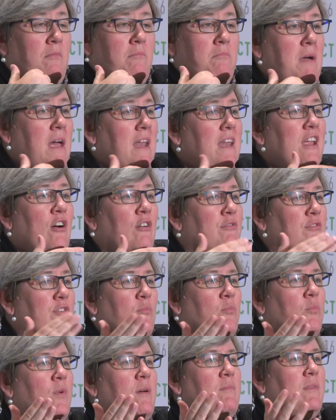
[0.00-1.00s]
many of
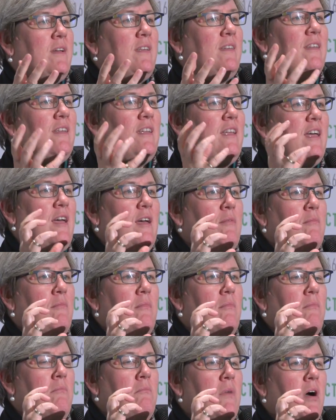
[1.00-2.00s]
them women,
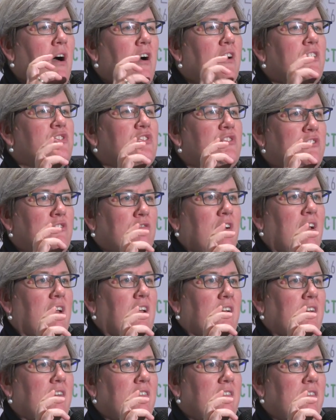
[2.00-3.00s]

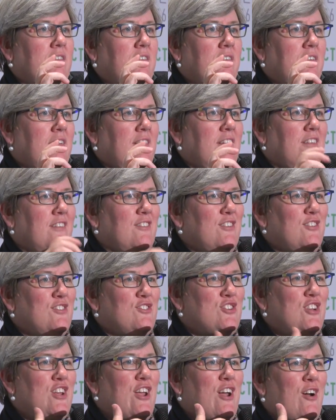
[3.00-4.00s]
mastering the
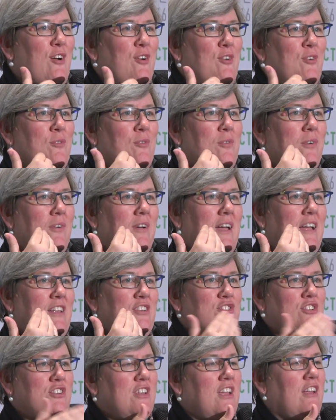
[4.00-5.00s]

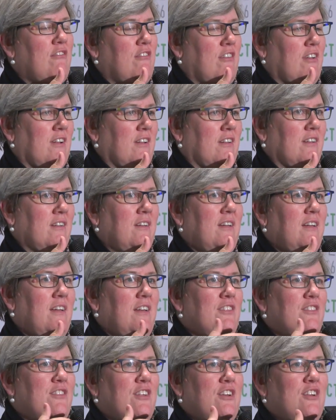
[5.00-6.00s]
geoengineering,
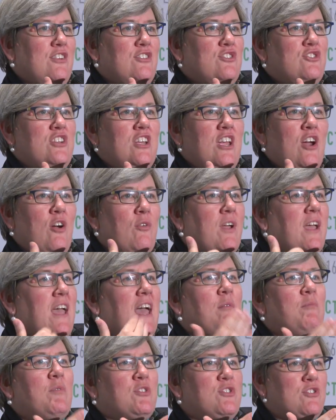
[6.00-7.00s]
the
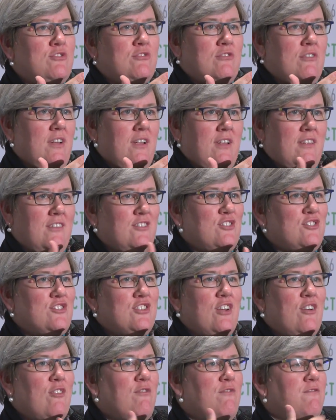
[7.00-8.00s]
geochemistry, the
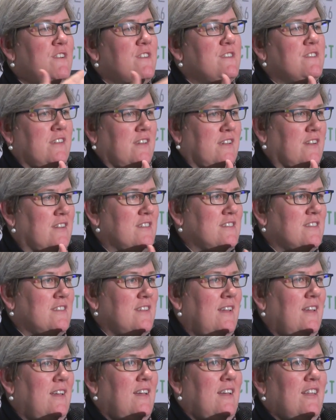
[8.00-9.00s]

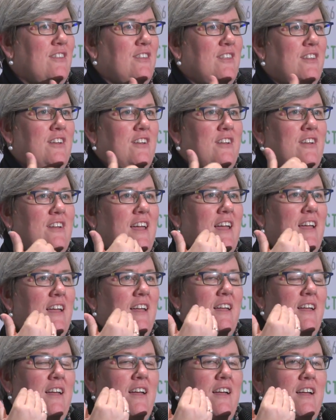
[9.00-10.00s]
geophysics, the,
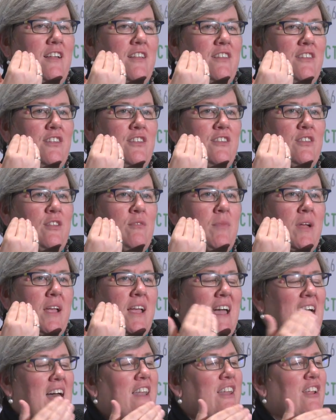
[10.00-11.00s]
the, the
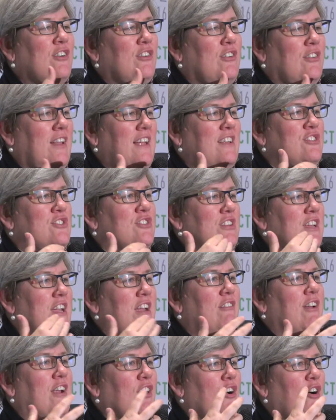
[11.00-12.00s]
mechanical
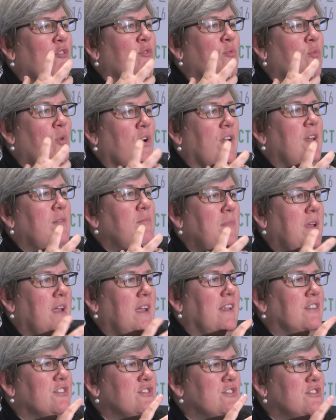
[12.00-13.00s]
engineering of what it
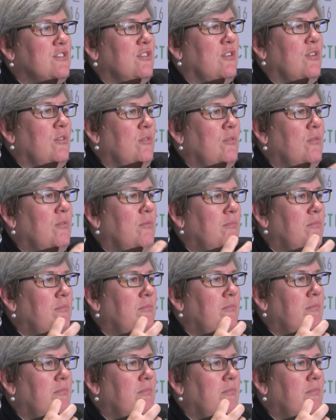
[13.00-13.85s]
means to